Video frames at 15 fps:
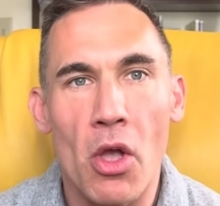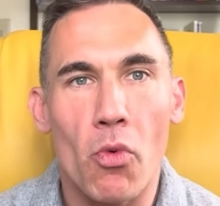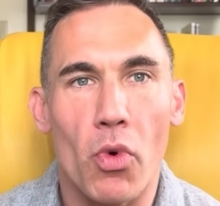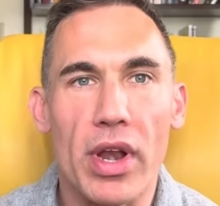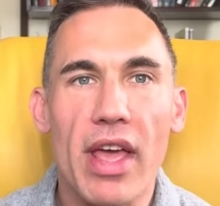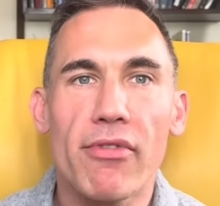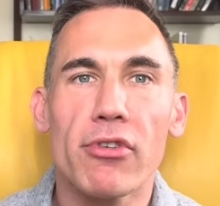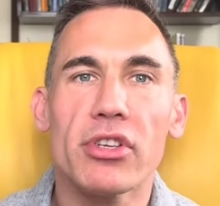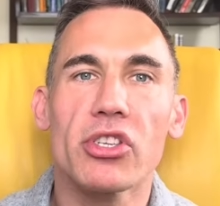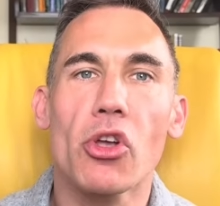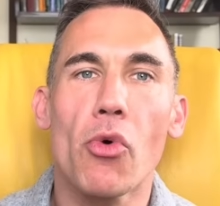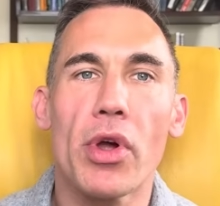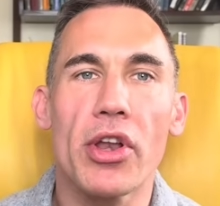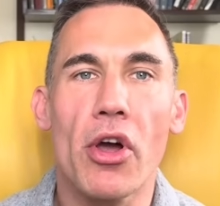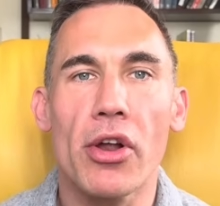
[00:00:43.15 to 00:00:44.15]
Whatever is
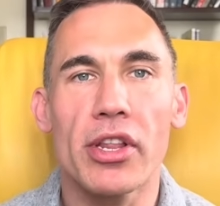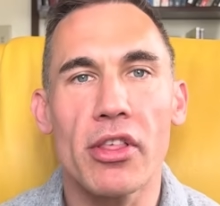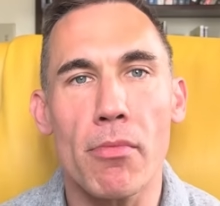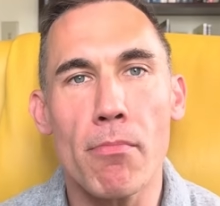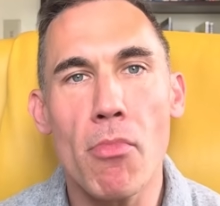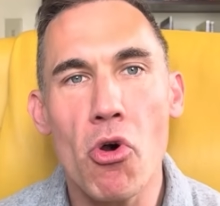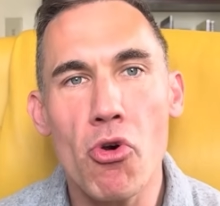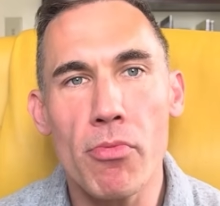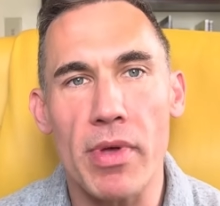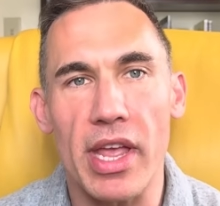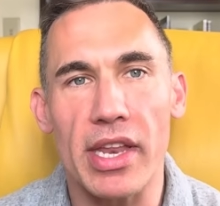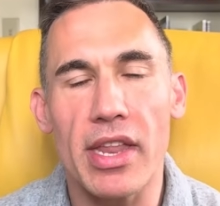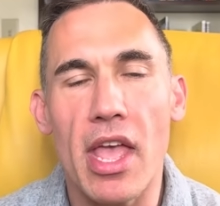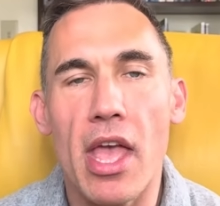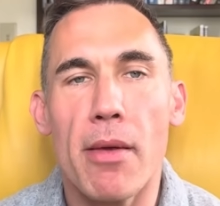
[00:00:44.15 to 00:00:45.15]
going on in the
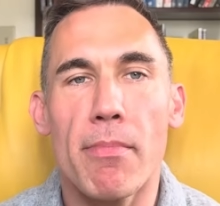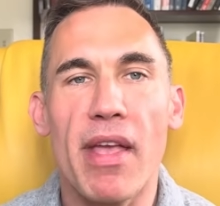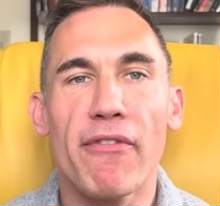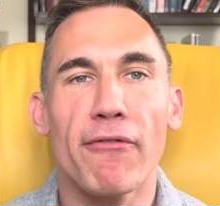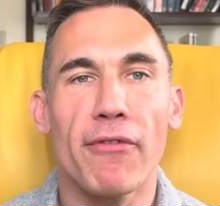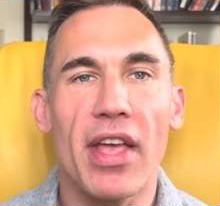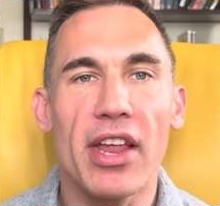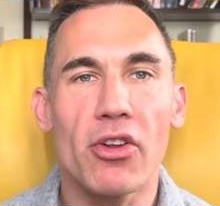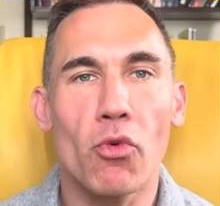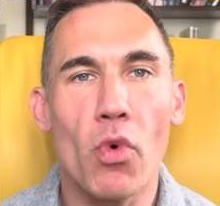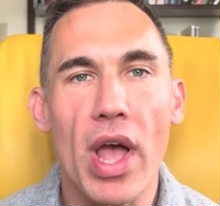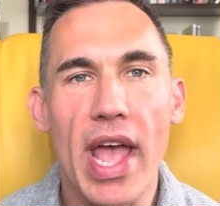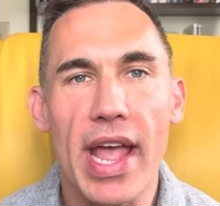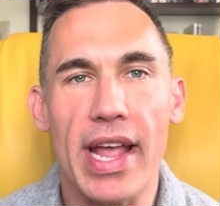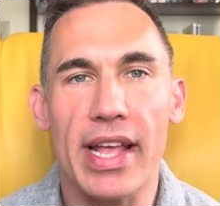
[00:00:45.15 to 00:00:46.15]
moment may fade
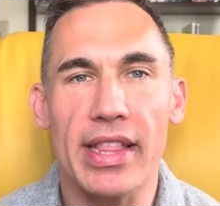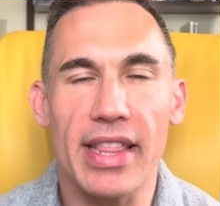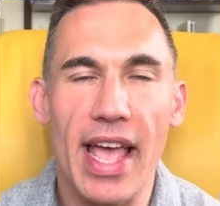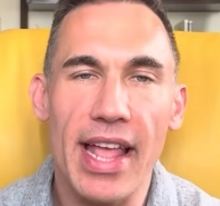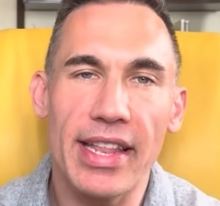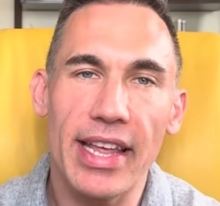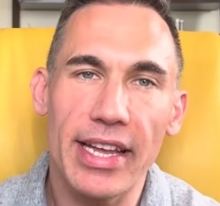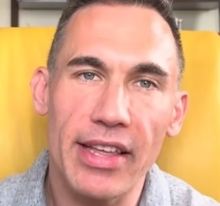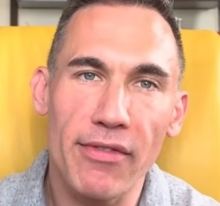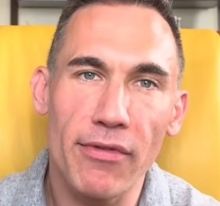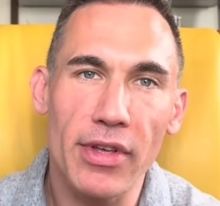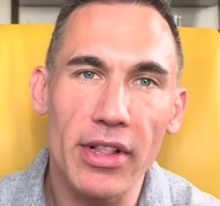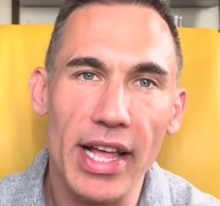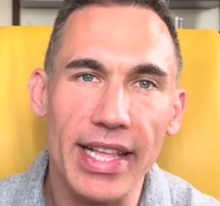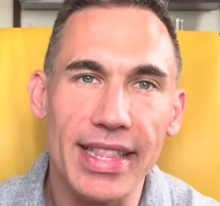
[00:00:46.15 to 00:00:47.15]
away, and it can
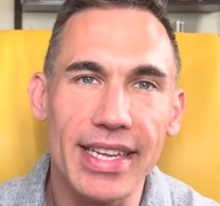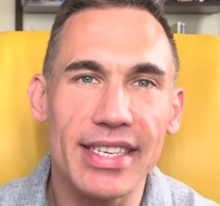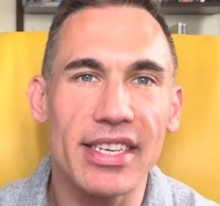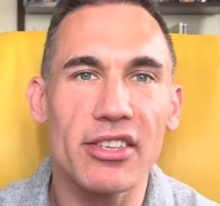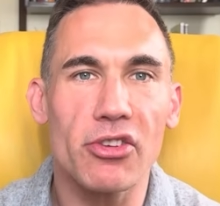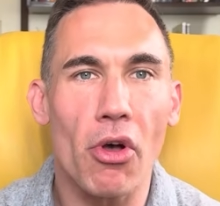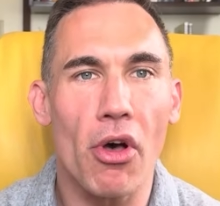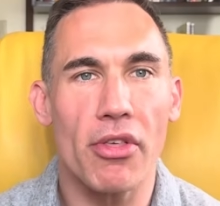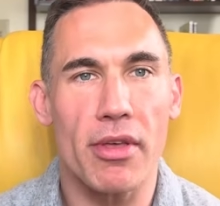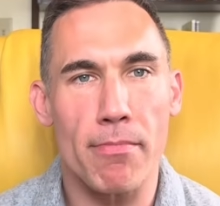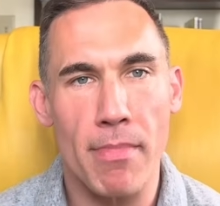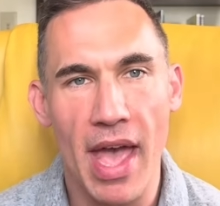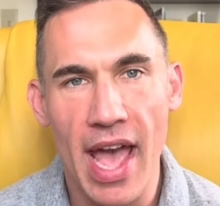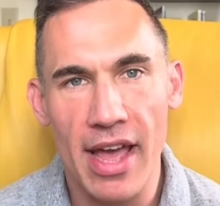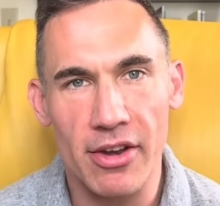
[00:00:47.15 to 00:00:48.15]
feel like this is all that
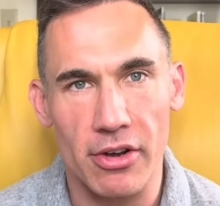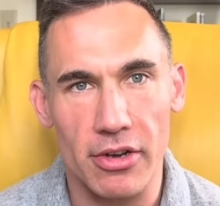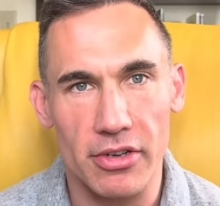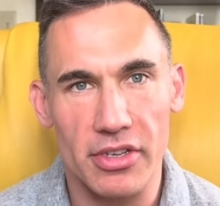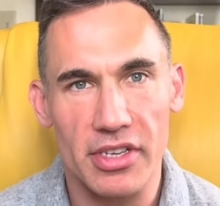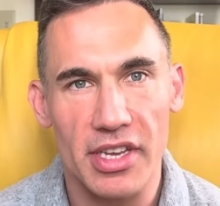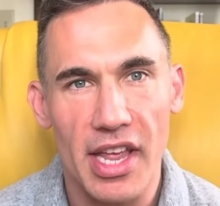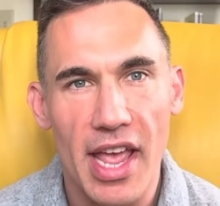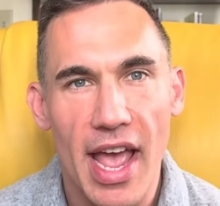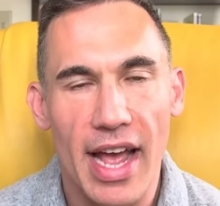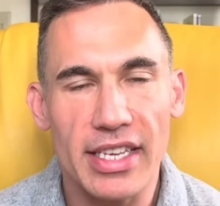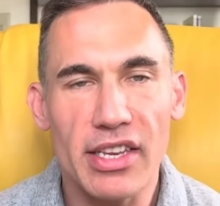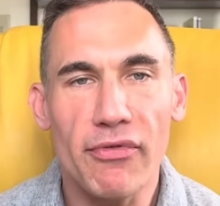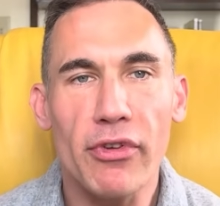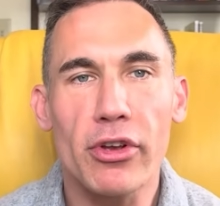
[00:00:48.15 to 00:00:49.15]
matters,
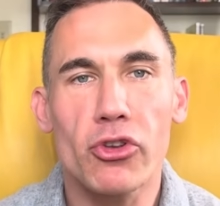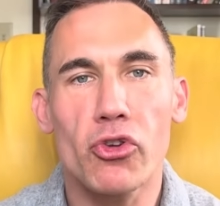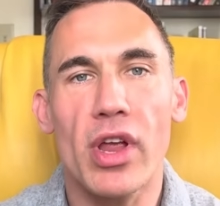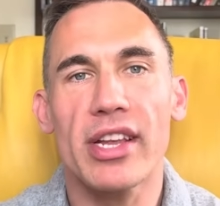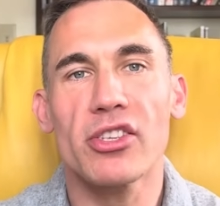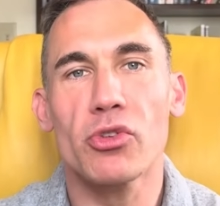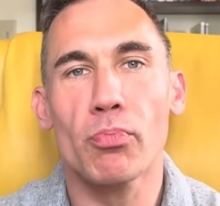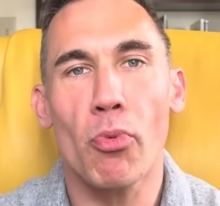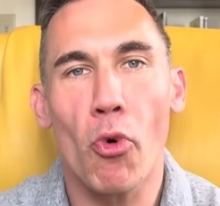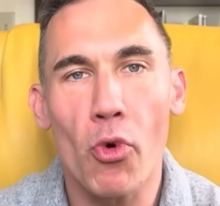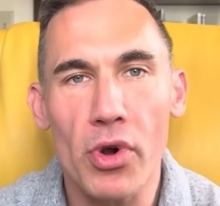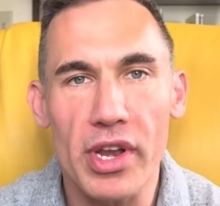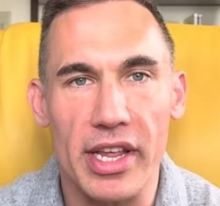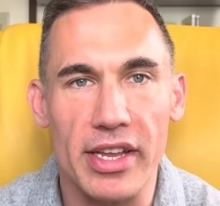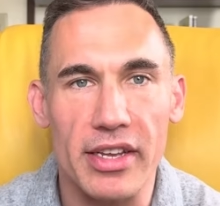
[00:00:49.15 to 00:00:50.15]
as if you're
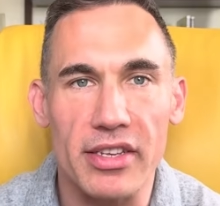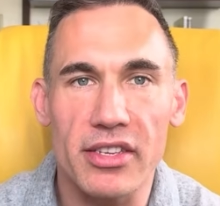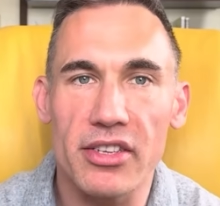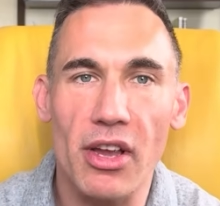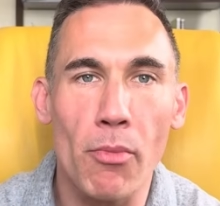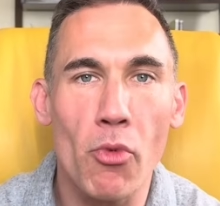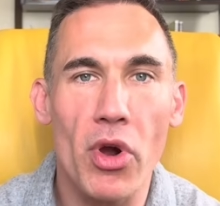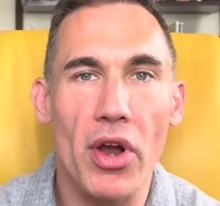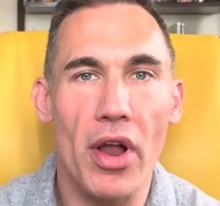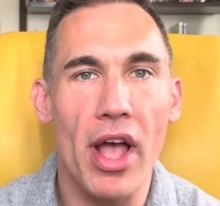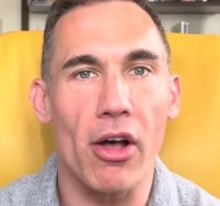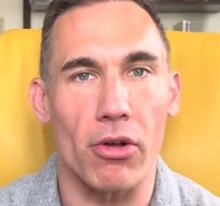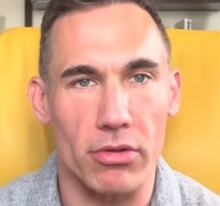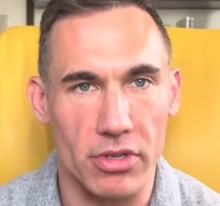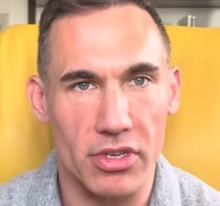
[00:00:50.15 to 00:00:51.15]
transported somewhere
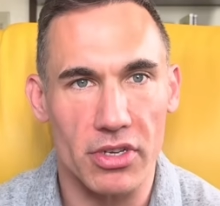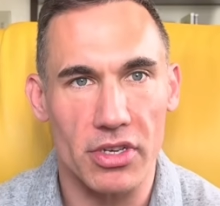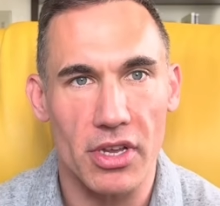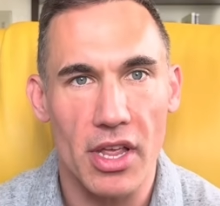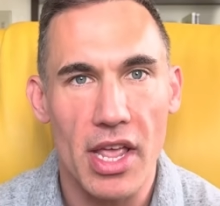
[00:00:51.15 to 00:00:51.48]
else.